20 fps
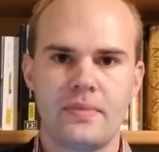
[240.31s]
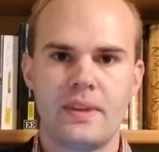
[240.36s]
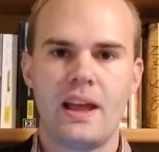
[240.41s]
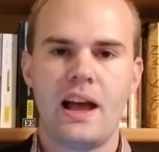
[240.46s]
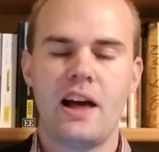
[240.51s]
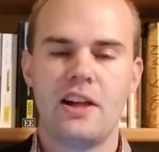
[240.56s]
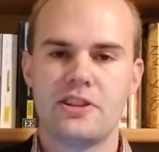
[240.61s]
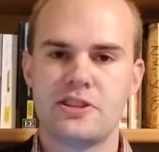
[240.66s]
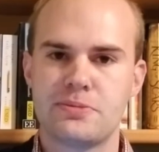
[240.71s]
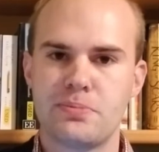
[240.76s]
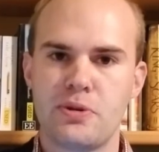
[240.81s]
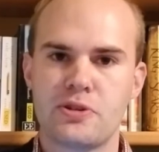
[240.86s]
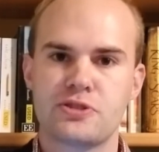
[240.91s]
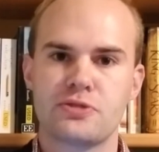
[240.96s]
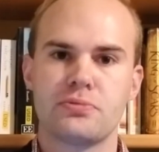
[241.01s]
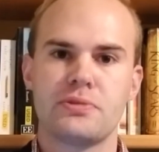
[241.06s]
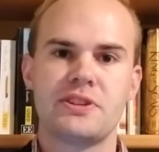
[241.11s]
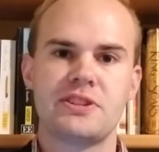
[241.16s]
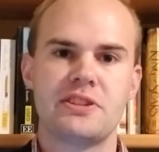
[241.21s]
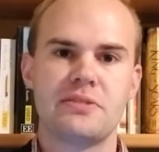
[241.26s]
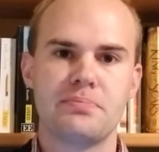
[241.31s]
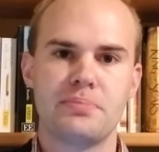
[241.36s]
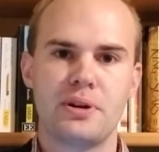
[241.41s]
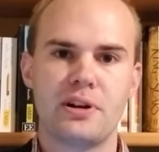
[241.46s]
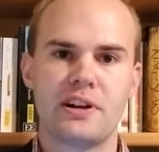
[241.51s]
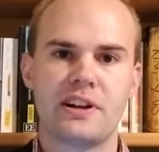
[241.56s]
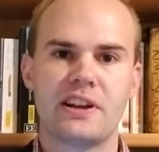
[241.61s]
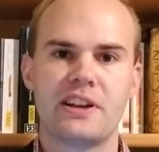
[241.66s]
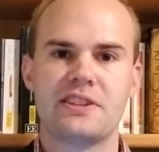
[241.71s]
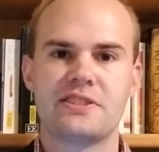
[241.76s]
Holly's most recent
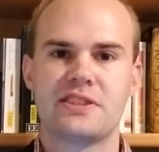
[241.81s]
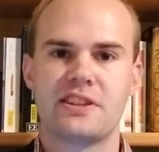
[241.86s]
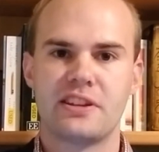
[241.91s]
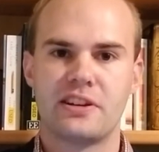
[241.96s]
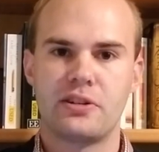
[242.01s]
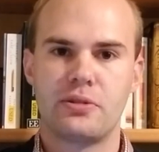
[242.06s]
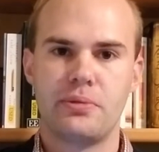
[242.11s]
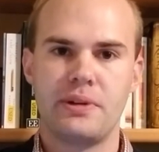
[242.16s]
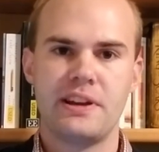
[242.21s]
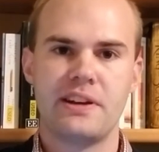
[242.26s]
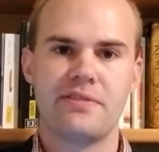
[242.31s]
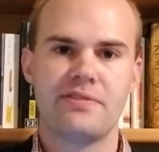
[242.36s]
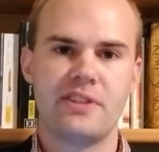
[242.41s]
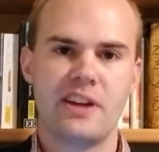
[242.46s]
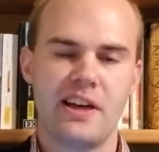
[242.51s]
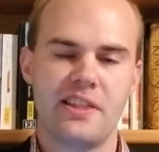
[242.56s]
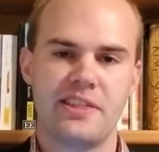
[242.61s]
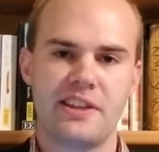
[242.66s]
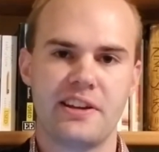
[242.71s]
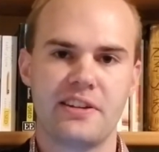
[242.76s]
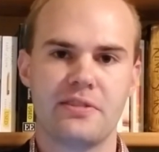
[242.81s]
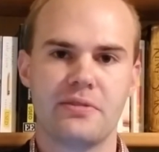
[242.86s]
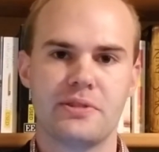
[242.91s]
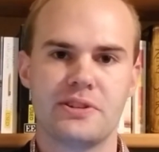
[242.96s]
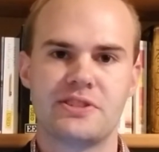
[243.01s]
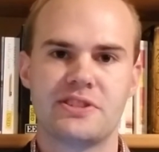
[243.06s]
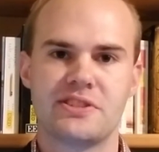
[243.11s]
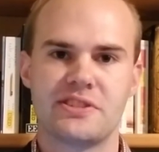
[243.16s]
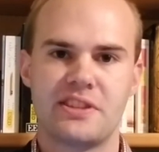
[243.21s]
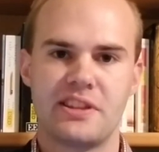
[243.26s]
book is The Queen of Nothing,
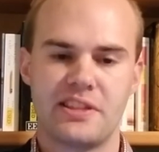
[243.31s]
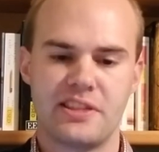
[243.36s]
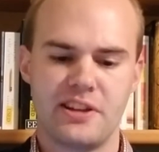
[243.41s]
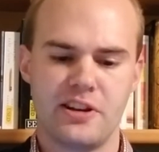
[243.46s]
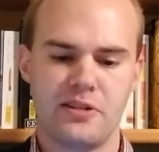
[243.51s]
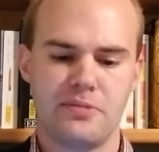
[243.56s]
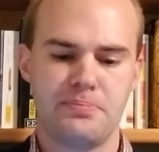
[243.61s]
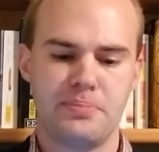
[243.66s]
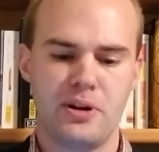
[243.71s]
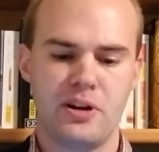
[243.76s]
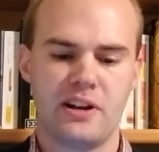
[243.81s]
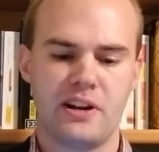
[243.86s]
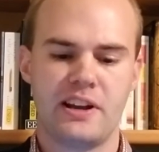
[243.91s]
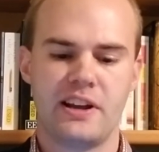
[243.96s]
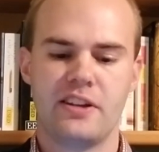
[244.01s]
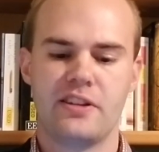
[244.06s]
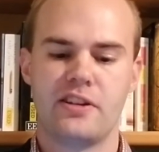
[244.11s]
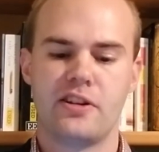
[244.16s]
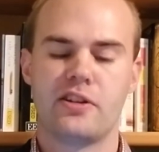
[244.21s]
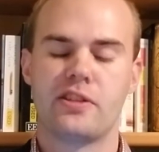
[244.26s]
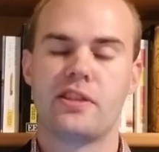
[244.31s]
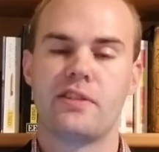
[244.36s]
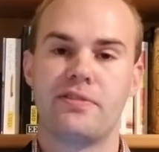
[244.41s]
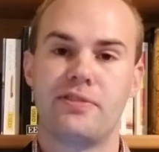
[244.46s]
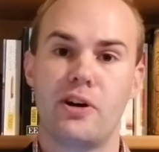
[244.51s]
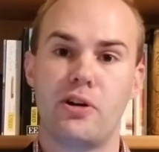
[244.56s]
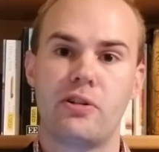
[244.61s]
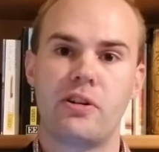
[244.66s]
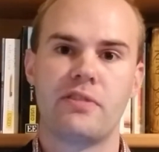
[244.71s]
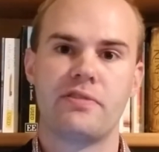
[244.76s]
which is the 3rd book in her The
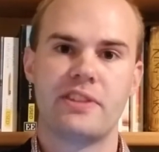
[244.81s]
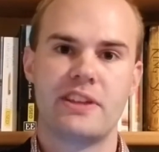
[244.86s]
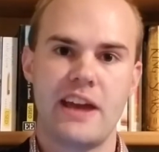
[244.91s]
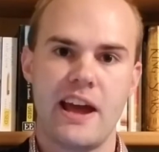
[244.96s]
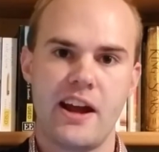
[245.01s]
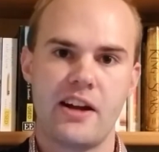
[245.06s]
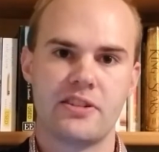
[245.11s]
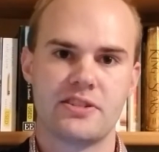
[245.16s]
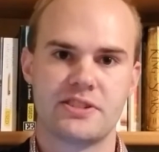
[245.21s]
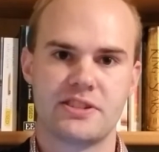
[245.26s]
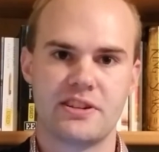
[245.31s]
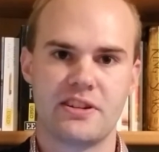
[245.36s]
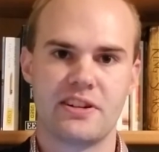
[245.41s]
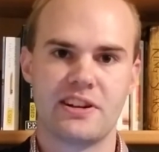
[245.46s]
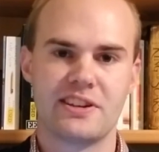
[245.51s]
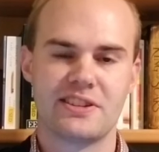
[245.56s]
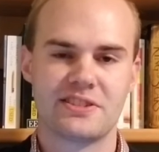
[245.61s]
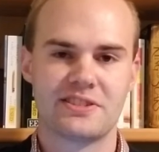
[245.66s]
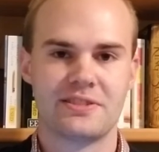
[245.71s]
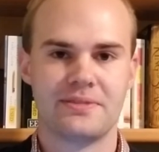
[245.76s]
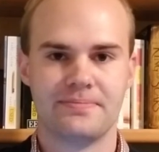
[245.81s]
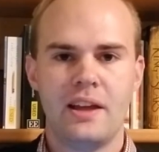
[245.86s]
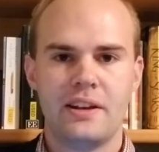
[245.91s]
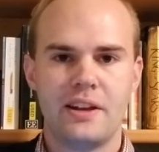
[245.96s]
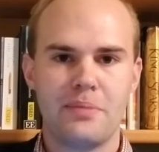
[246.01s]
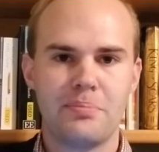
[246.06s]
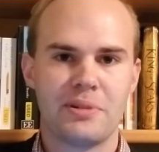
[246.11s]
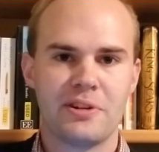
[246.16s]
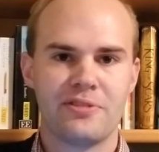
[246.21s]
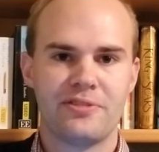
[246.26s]
Folk of the Air series.
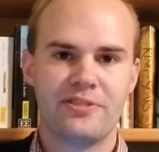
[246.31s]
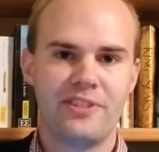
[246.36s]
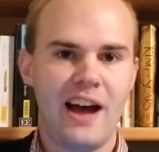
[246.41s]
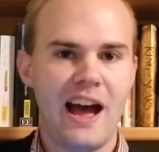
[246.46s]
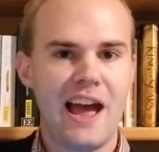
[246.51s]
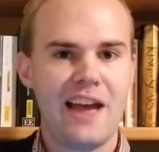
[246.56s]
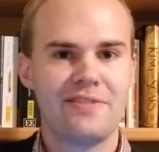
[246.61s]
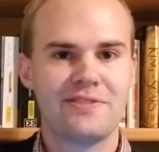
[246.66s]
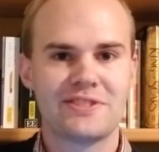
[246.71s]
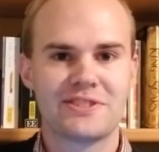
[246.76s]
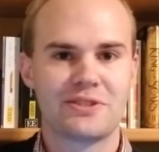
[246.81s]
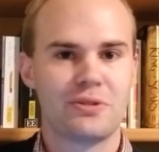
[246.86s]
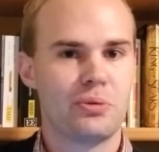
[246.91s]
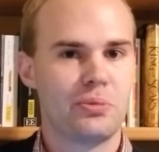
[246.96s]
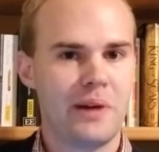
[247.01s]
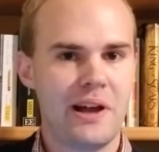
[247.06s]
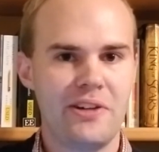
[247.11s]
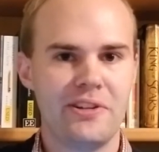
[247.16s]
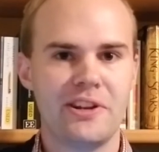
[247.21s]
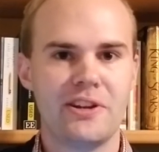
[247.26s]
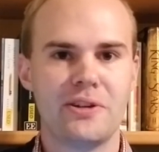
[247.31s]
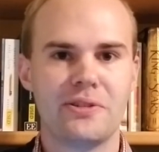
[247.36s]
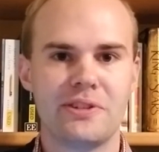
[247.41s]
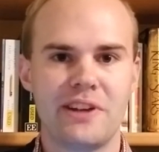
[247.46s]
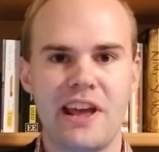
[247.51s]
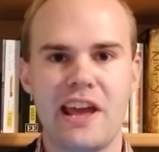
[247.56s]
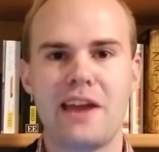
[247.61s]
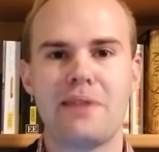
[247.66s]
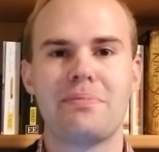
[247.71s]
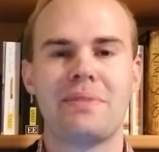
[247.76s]
Number 5 is a well-known
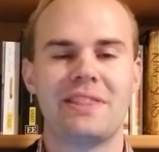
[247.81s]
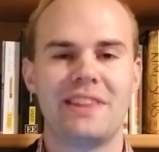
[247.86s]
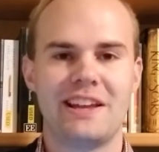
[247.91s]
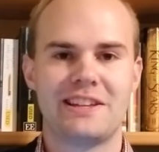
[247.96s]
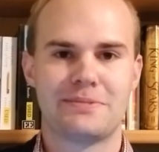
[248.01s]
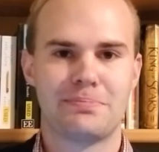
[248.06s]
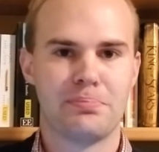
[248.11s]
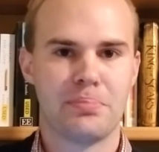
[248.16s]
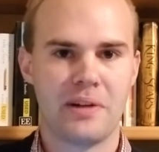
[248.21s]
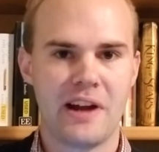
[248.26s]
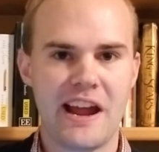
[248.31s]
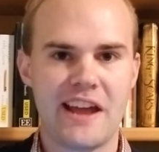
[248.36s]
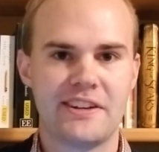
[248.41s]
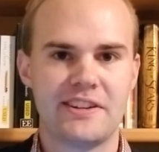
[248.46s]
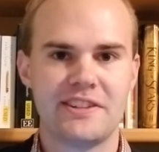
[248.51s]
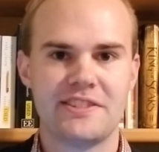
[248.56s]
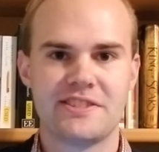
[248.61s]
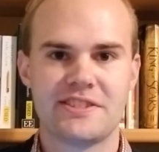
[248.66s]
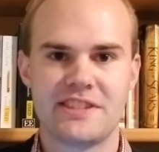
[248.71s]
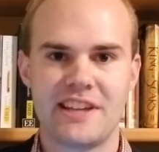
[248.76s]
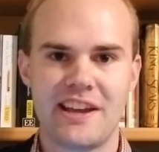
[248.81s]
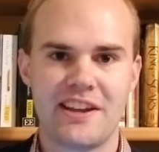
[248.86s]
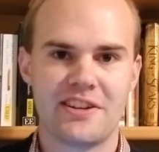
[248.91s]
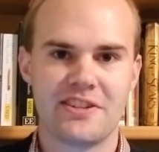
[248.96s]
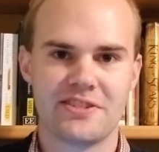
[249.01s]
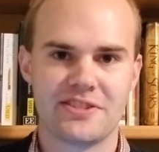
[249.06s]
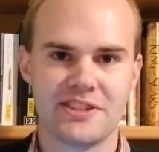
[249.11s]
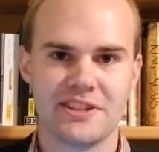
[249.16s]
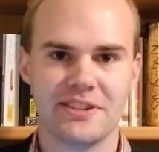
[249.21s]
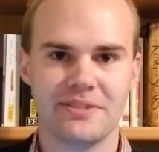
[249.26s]
name, and that's Brandon
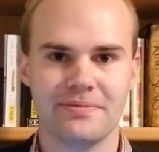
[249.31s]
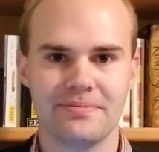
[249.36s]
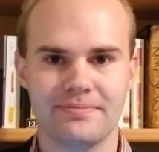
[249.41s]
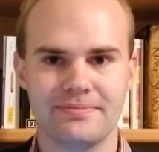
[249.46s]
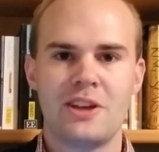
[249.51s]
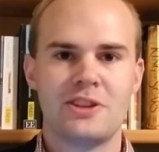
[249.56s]
Sanderson.